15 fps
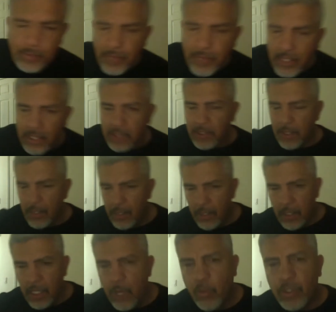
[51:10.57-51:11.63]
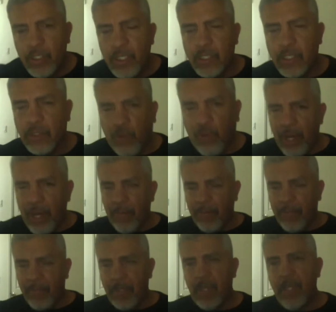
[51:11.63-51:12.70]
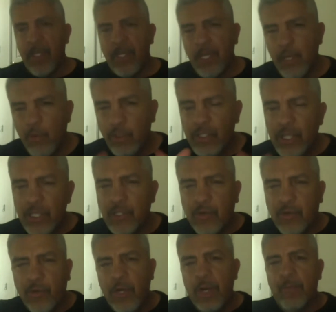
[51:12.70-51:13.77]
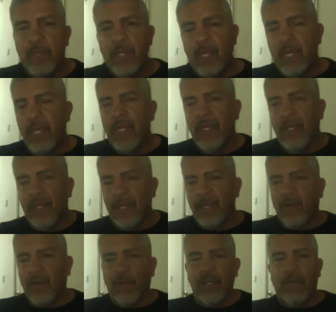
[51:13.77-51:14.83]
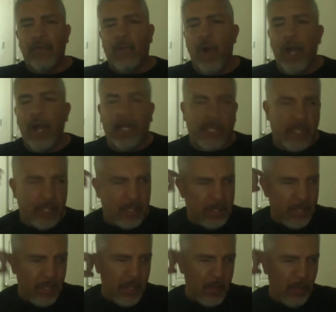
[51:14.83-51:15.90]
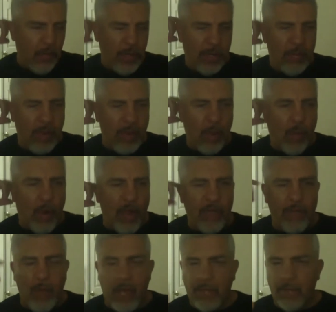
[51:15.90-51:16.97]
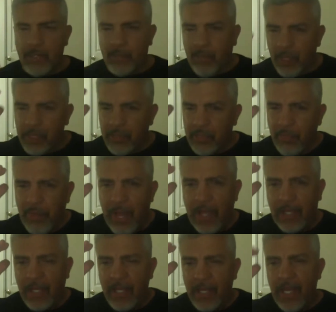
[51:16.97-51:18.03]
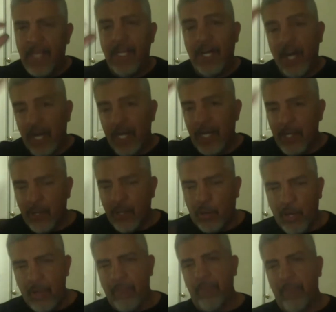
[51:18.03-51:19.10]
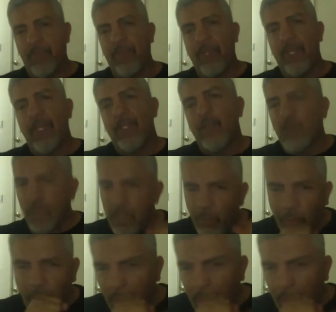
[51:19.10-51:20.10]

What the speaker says: because he was in his crib. He was in his crib. He couldn't even walk yet when my wife bought him his punching bag and hung it on the crib. So he would